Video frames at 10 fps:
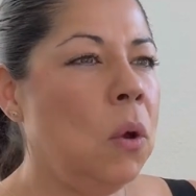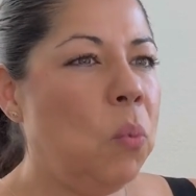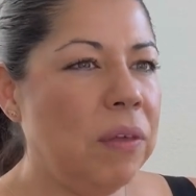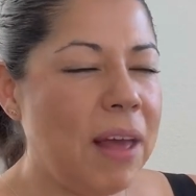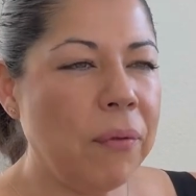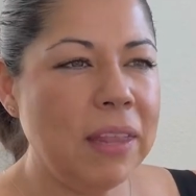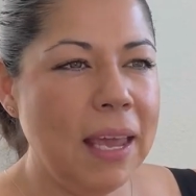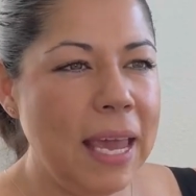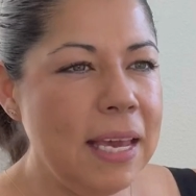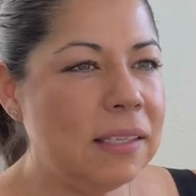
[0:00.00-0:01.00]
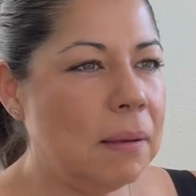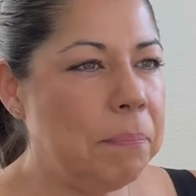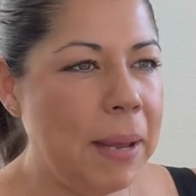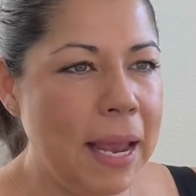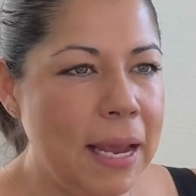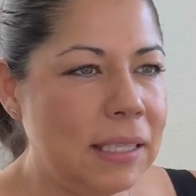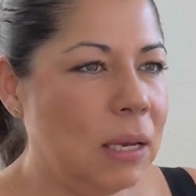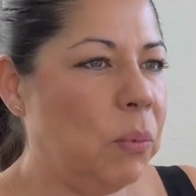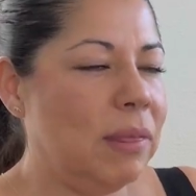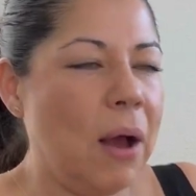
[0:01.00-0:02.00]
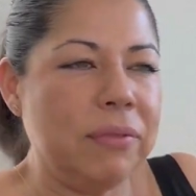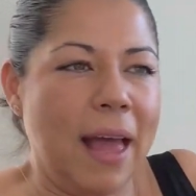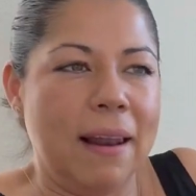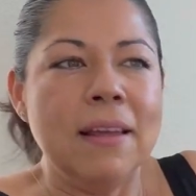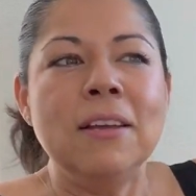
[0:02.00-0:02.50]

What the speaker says: without the aches and pains and without that,